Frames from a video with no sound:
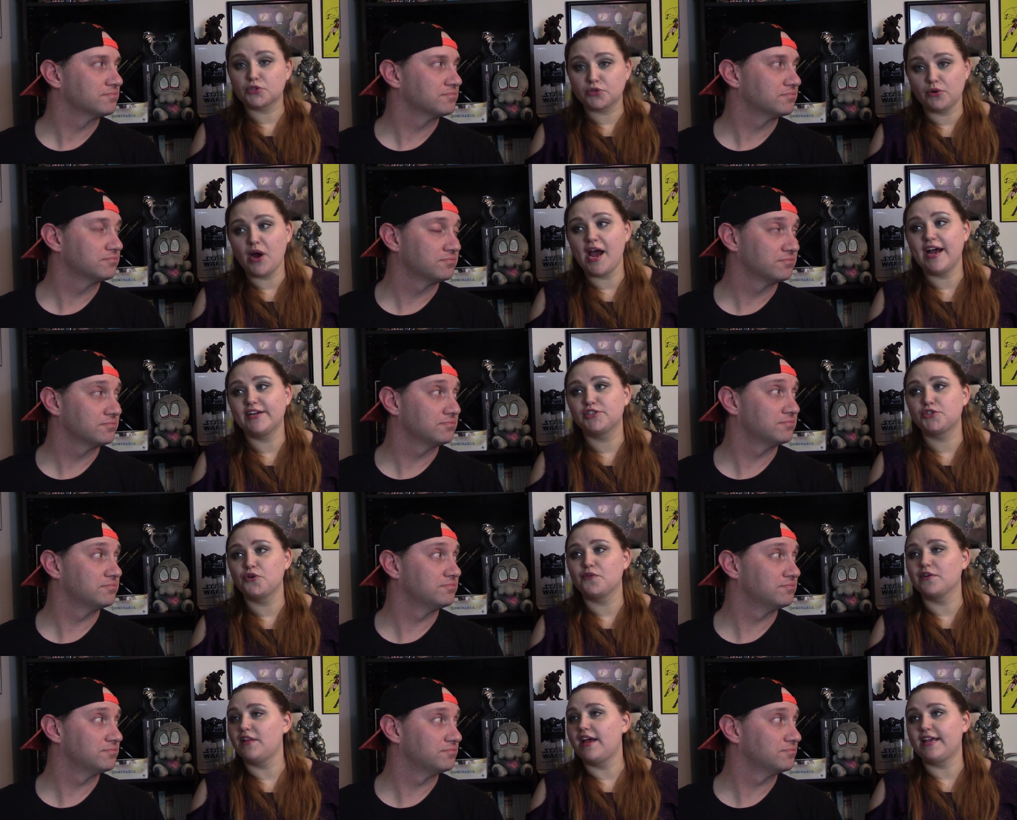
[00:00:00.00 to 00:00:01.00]
Speaker 1: trashed
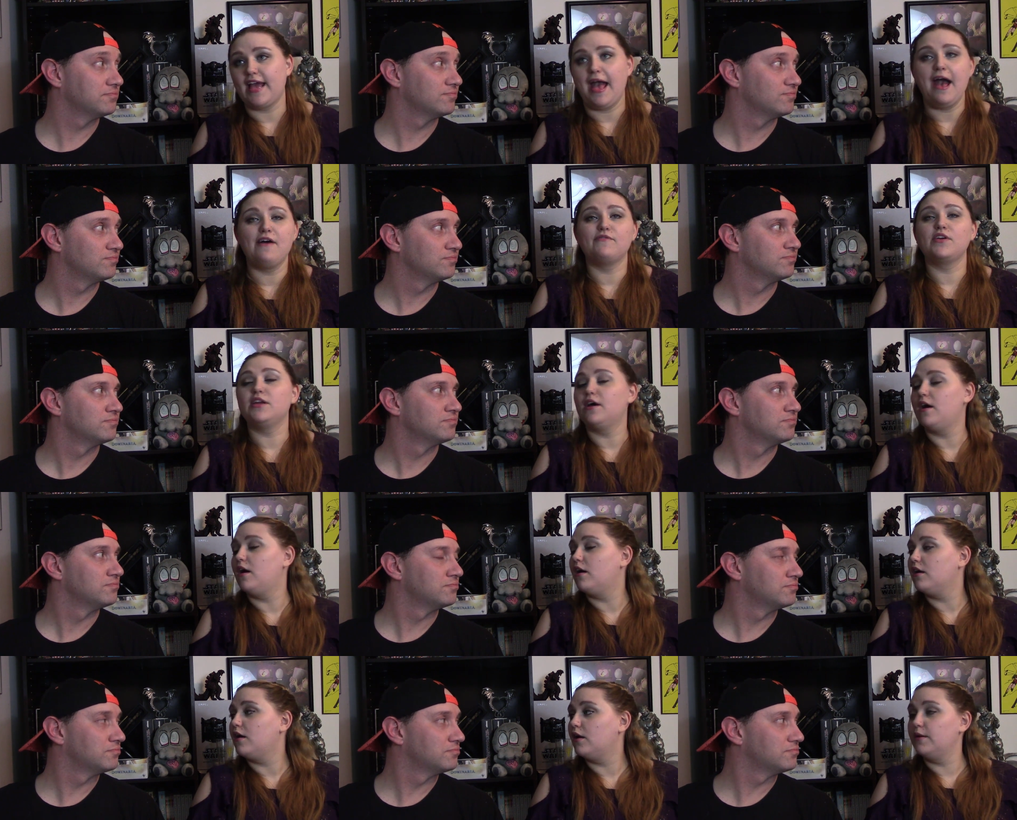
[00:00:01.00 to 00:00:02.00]
over like having
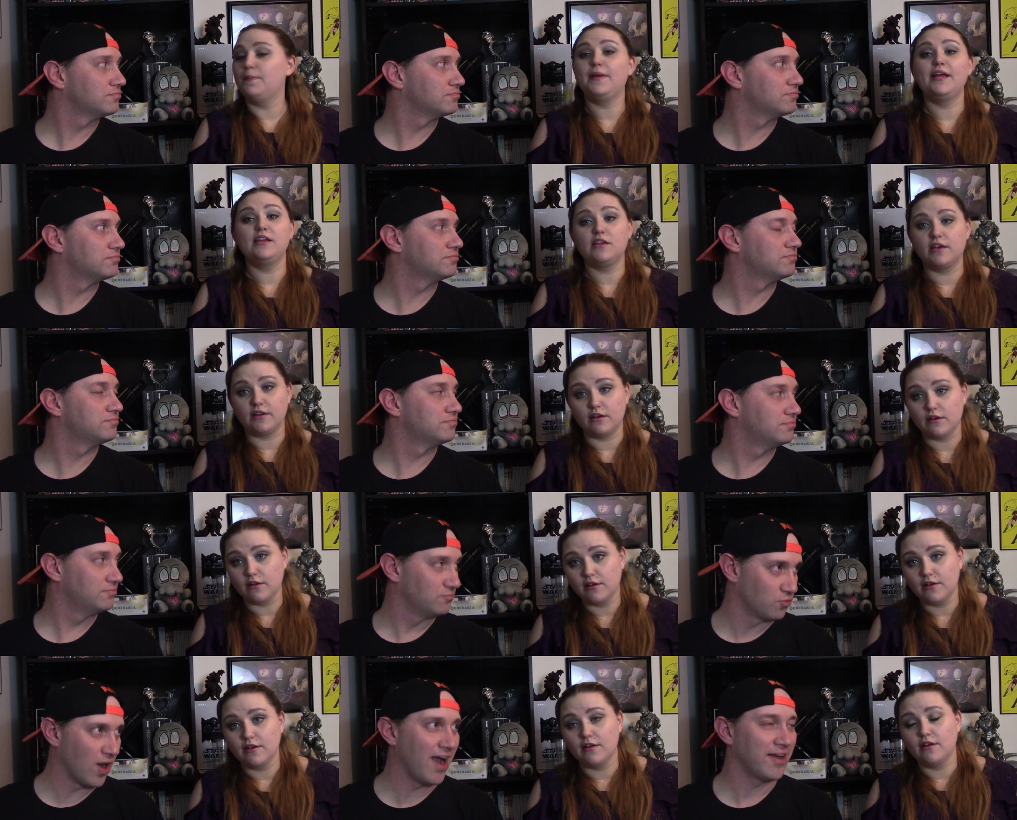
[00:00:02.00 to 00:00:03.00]
an opinion.
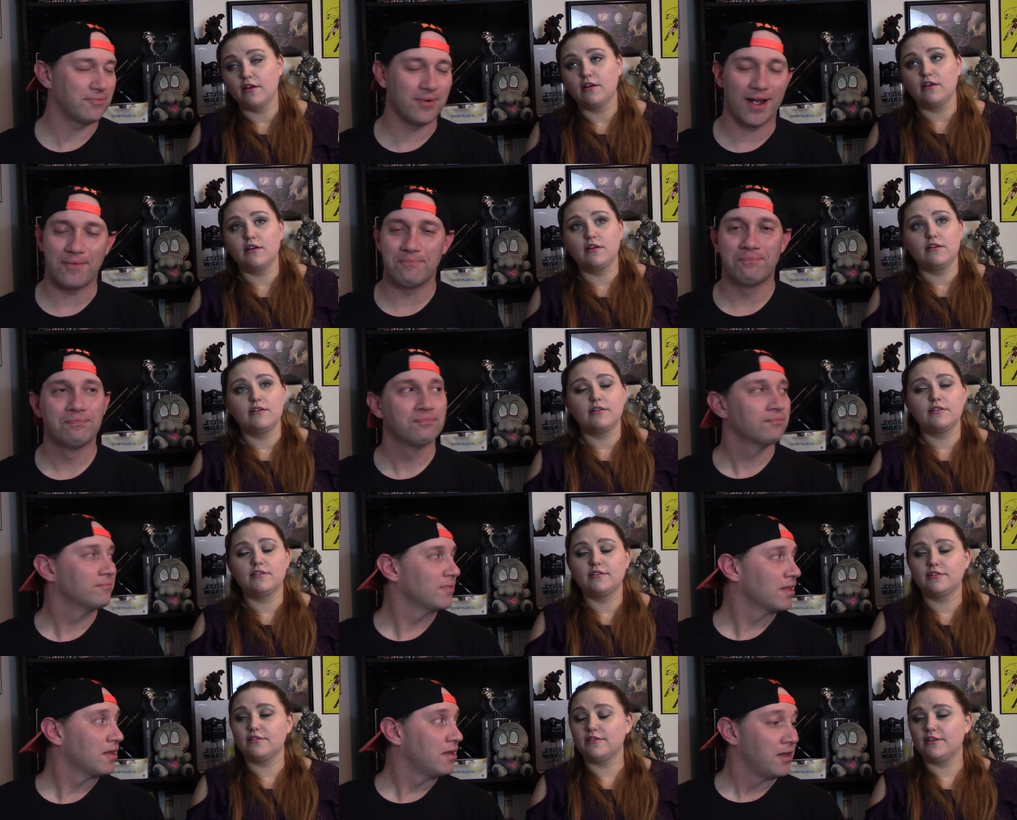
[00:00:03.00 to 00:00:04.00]
Speaker 2: Right, right.
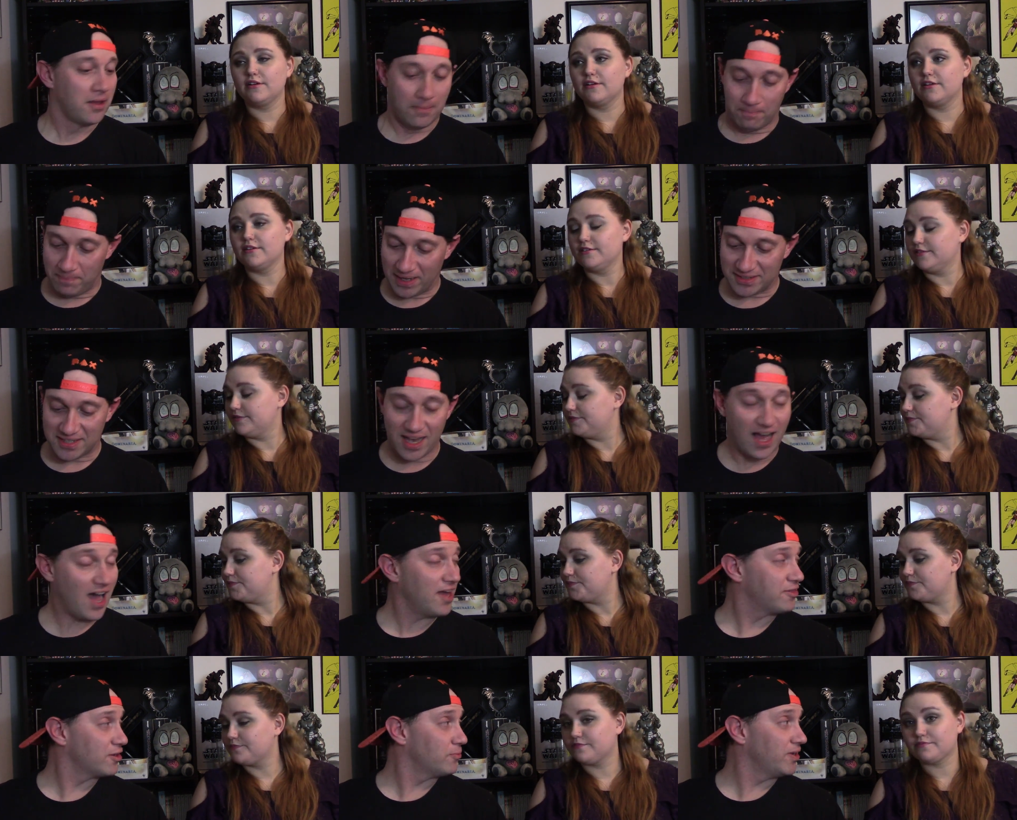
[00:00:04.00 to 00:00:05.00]
But
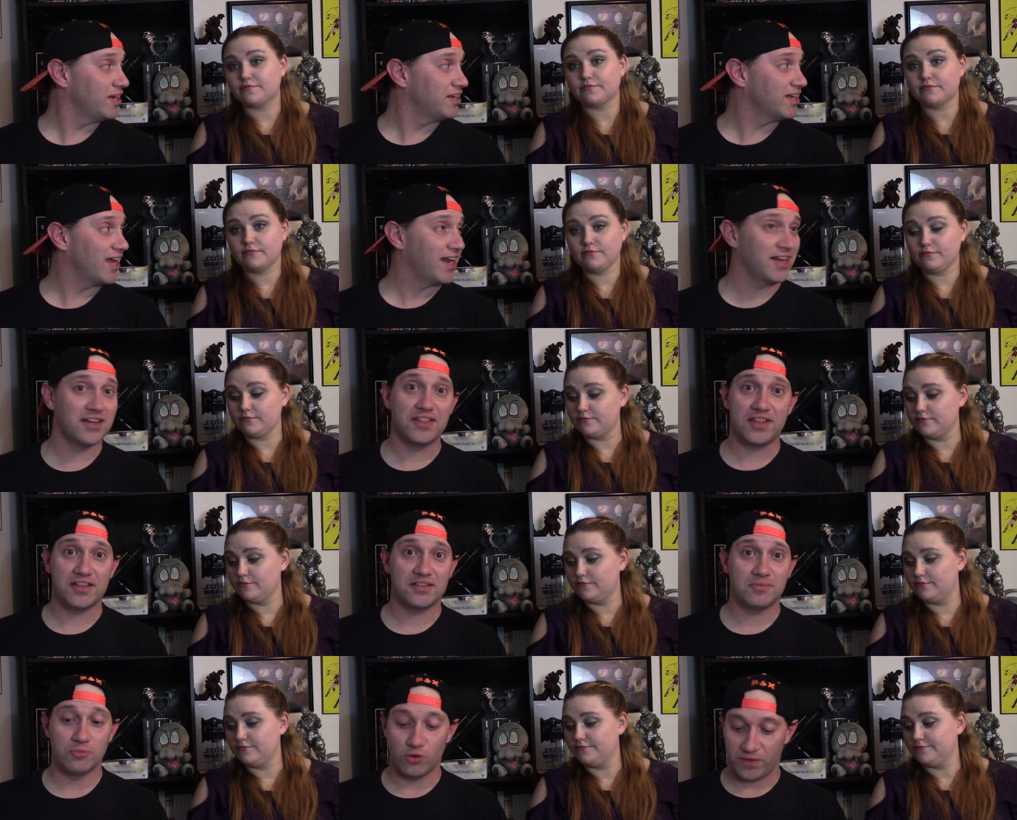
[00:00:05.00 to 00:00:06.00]
I think we need to get into
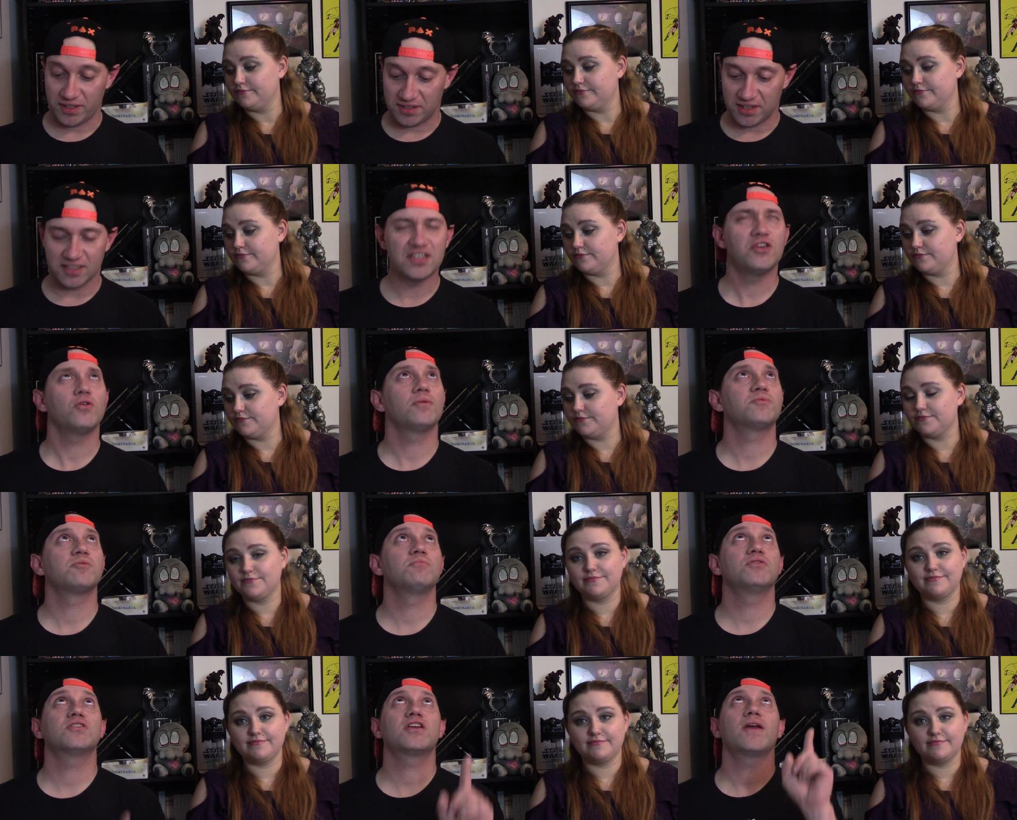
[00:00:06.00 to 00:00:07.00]
these movies. Let's cue up
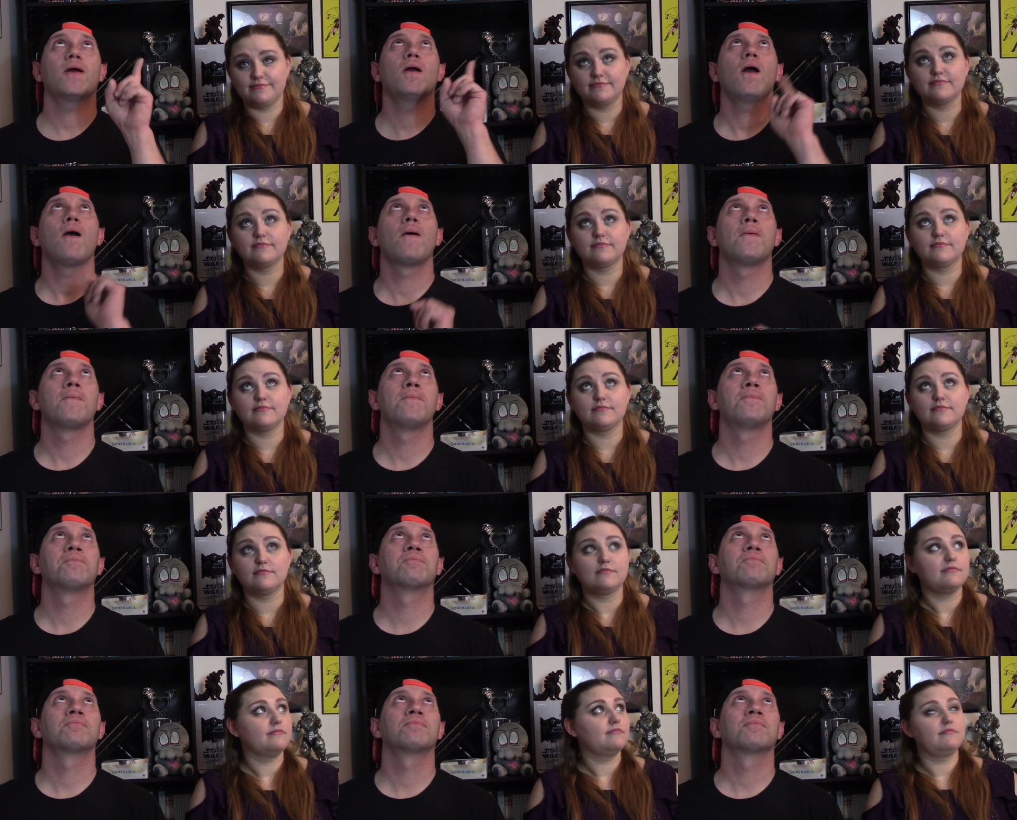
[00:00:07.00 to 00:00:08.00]
some music here.
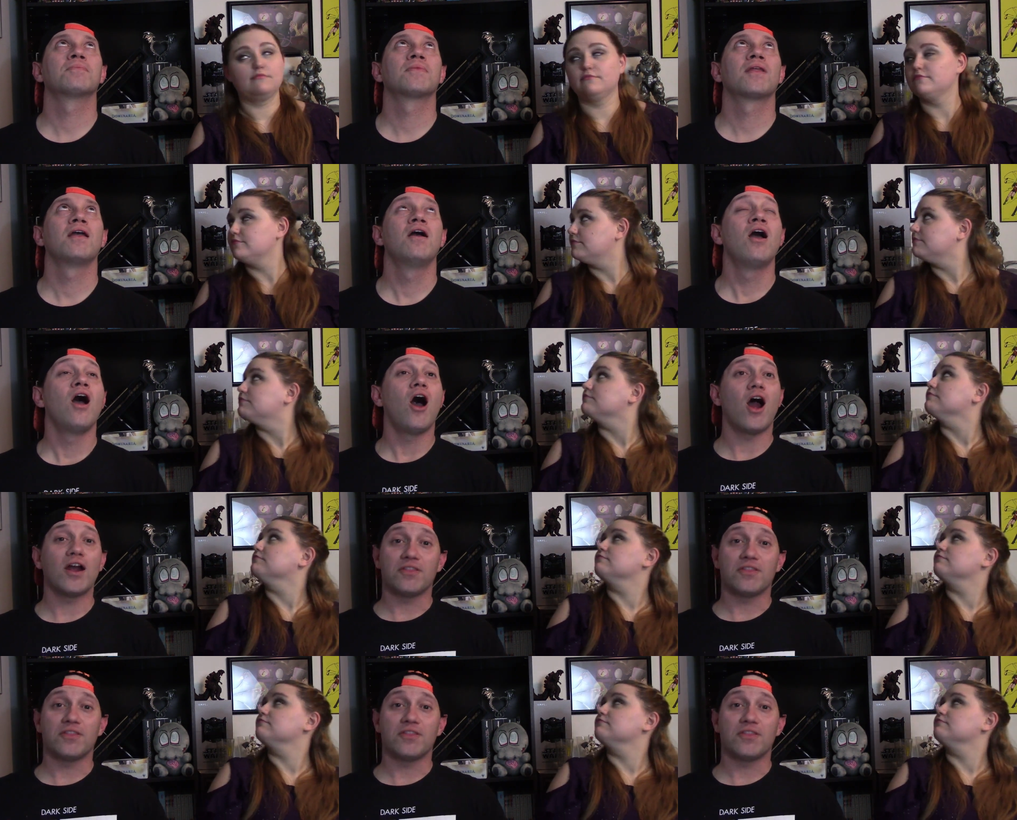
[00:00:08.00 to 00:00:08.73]
All